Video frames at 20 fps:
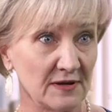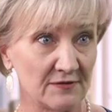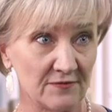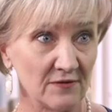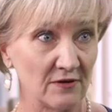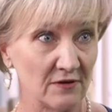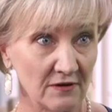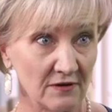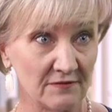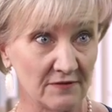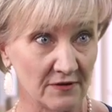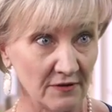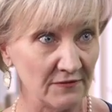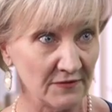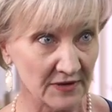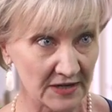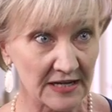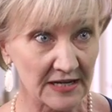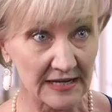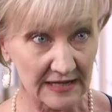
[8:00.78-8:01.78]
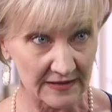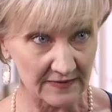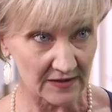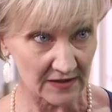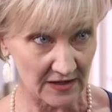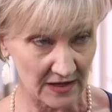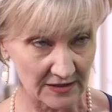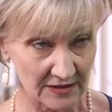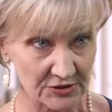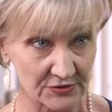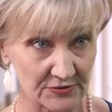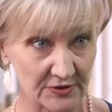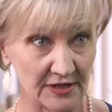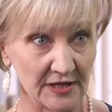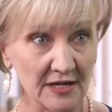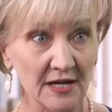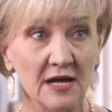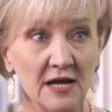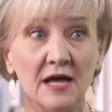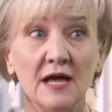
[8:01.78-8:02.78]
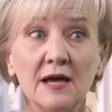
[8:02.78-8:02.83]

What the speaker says: by far of any in the country.